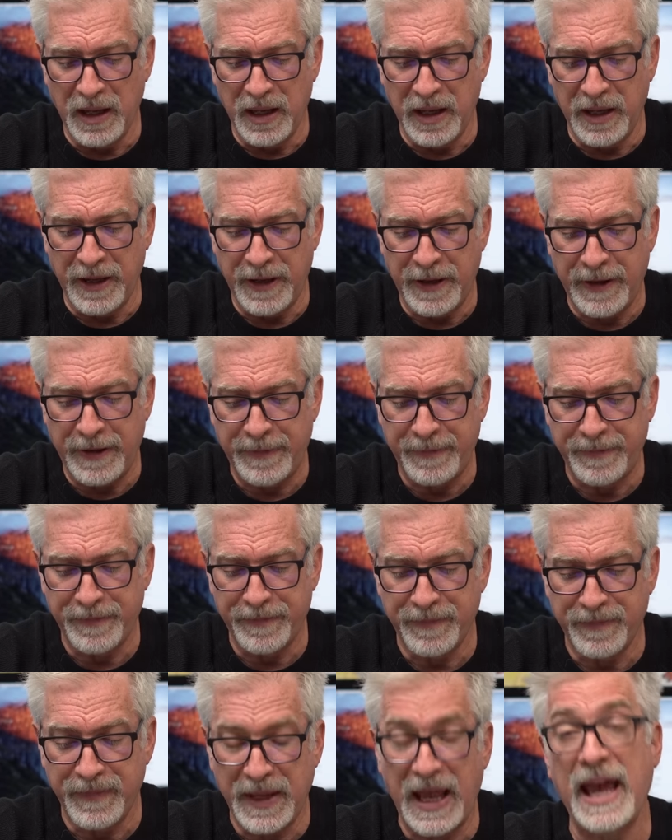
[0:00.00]

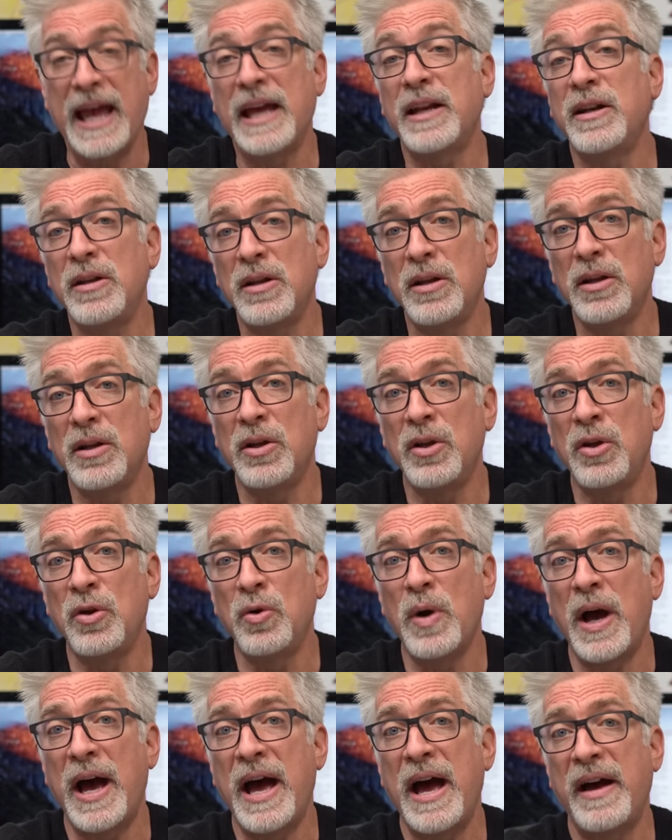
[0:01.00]
and
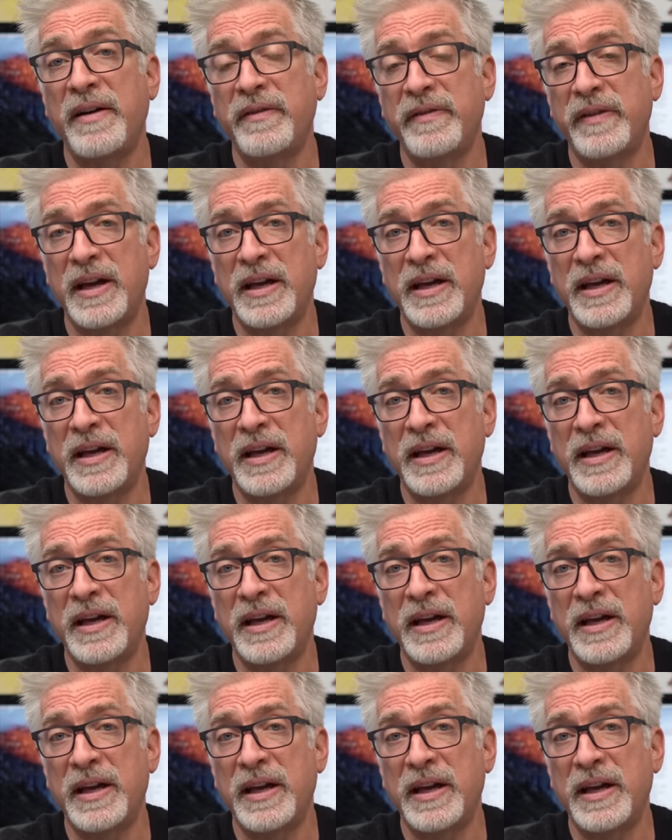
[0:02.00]
you have